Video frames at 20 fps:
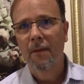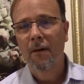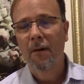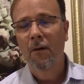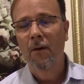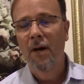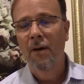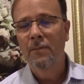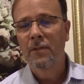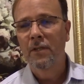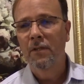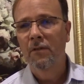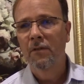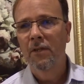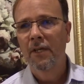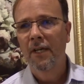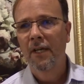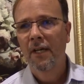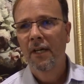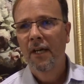Oh,
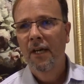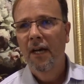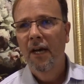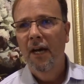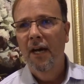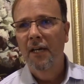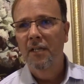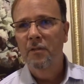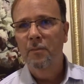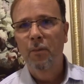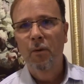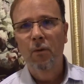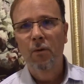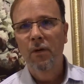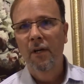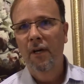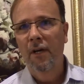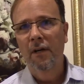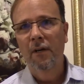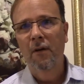absolutely. I spoke
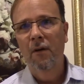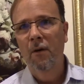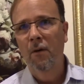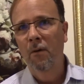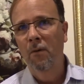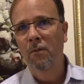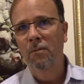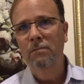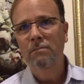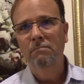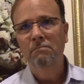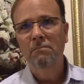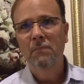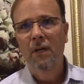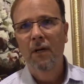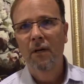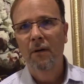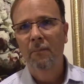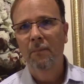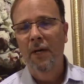in Idaho
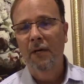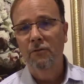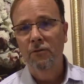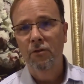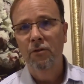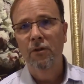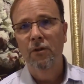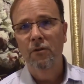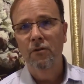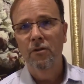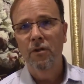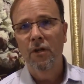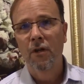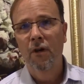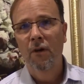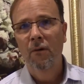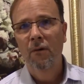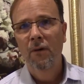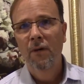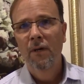about 2 years
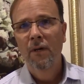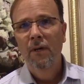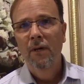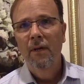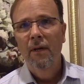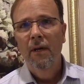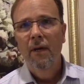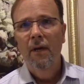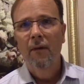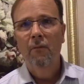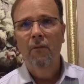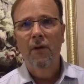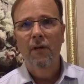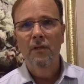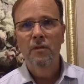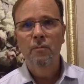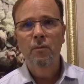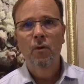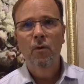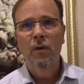ago, and when I
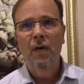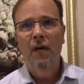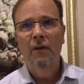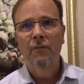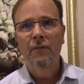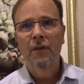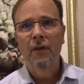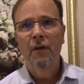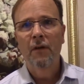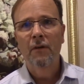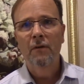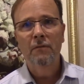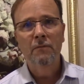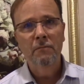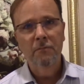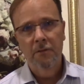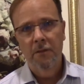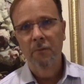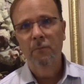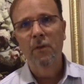spoke out there,
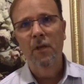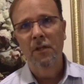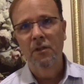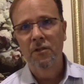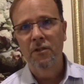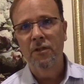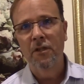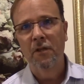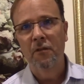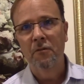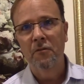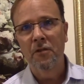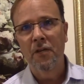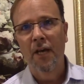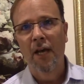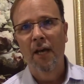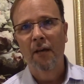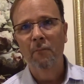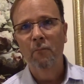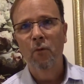some legislators
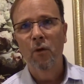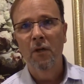came.